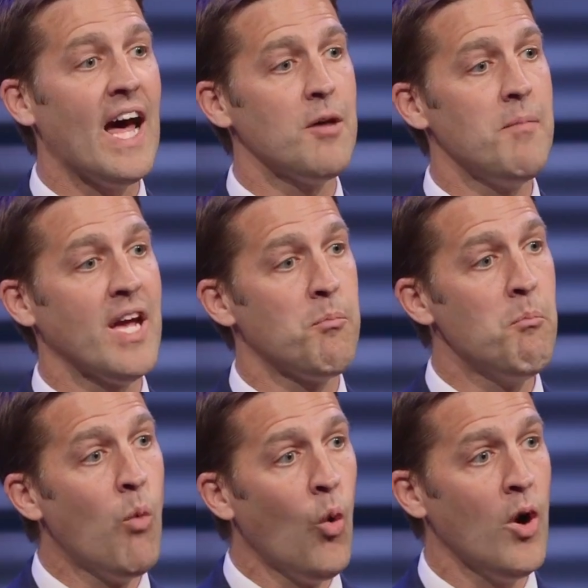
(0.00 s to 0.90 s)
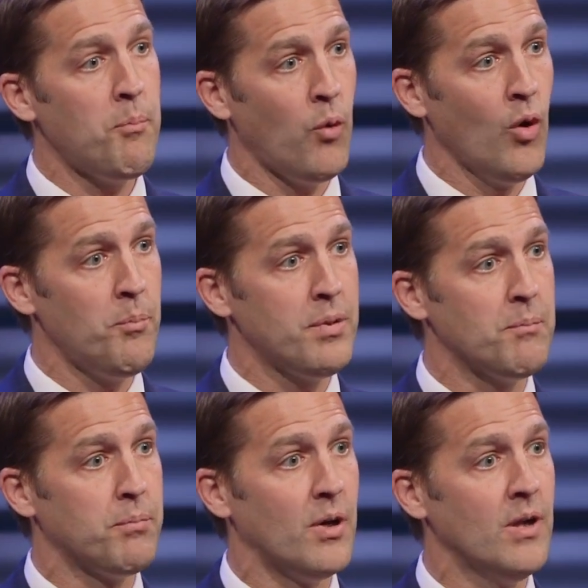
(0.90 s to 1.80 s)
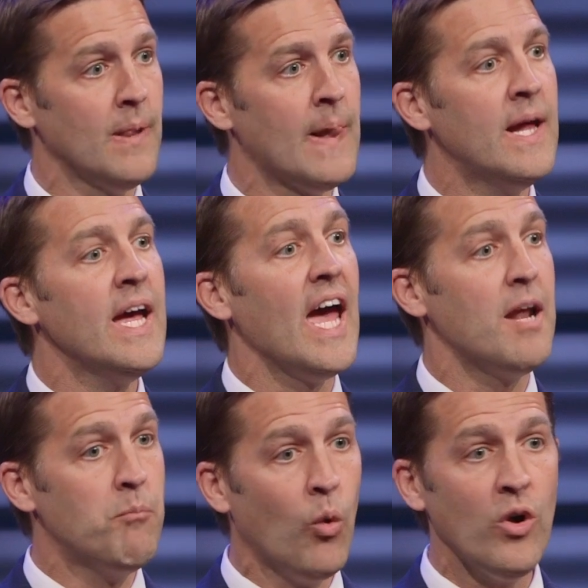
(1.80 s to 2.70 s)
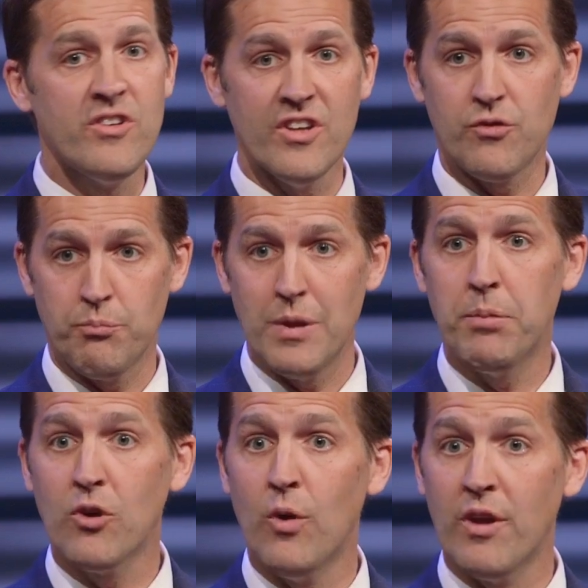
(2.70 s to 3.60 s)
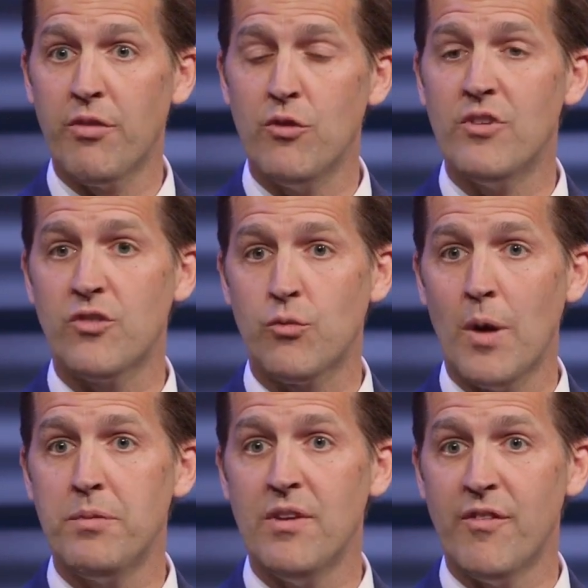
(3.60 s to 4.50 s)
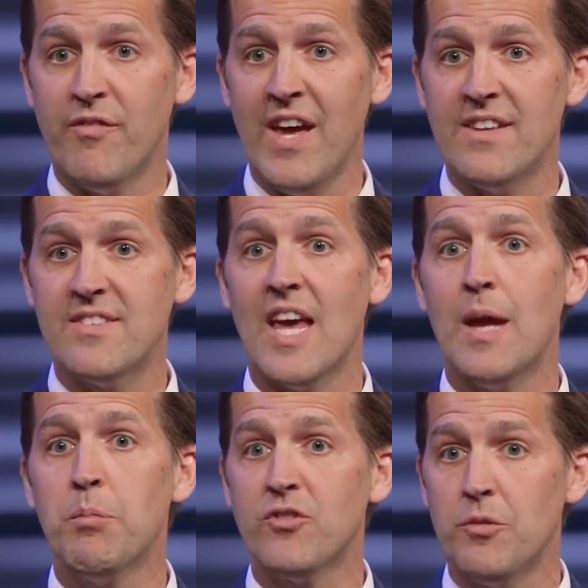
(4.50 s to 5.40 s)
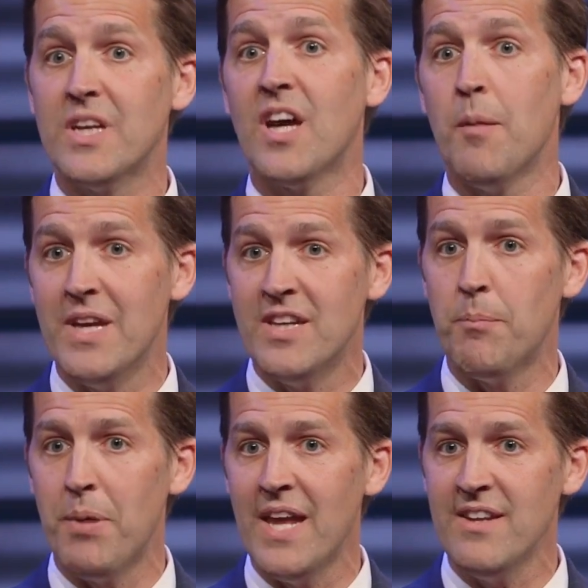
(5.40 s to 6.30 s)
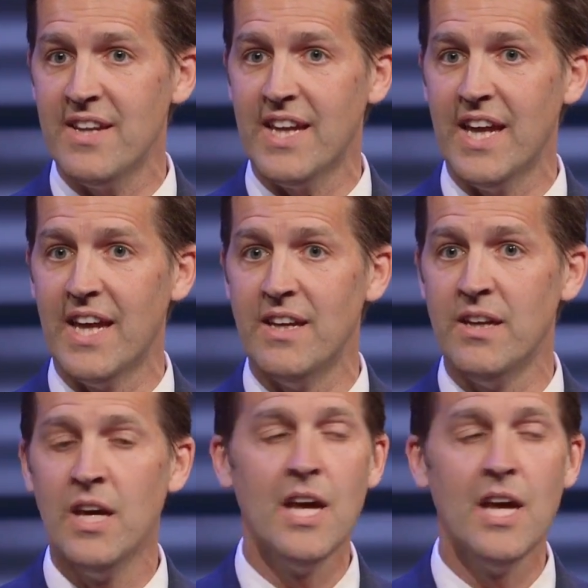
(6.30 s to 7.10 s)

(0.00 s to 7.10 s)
how to make more poor people and more people going through disruptive events able to become independent again,